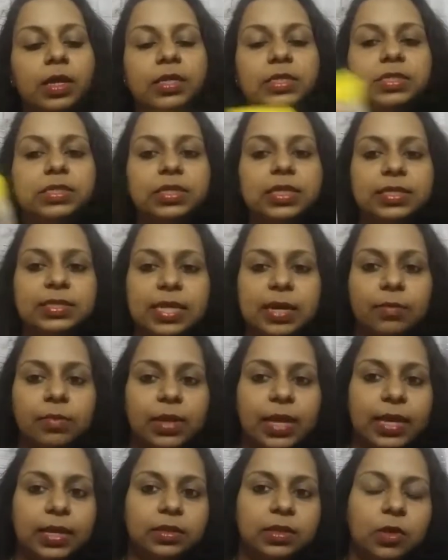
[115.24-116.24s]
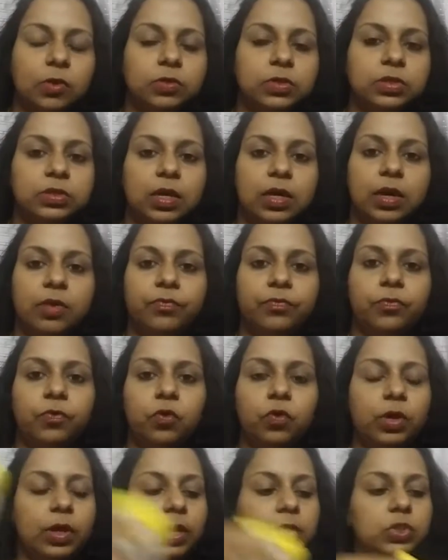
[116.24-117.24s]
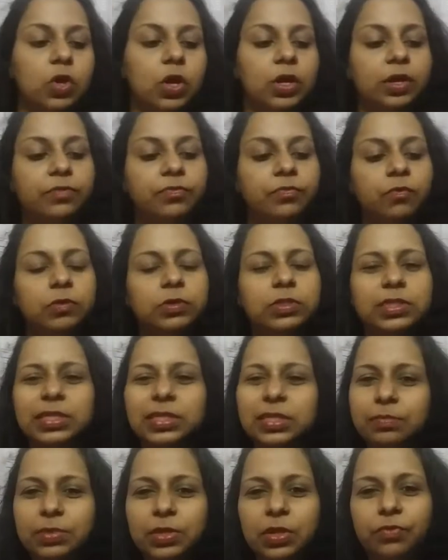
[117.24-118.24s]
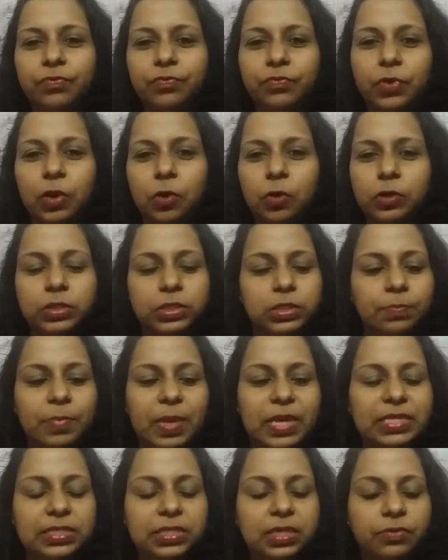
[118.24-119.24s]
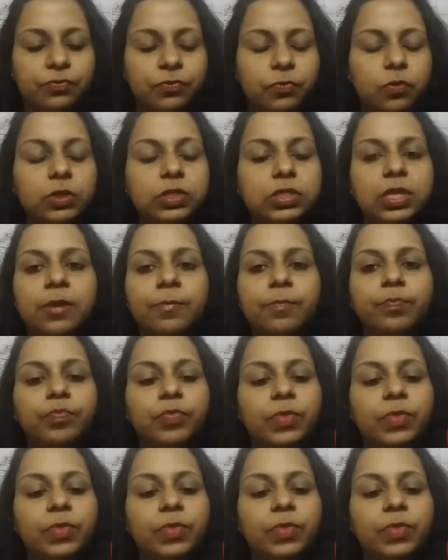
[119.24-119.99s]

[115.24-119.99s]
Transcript: insert some, like those food, solid foods, little bit of those pasted foods,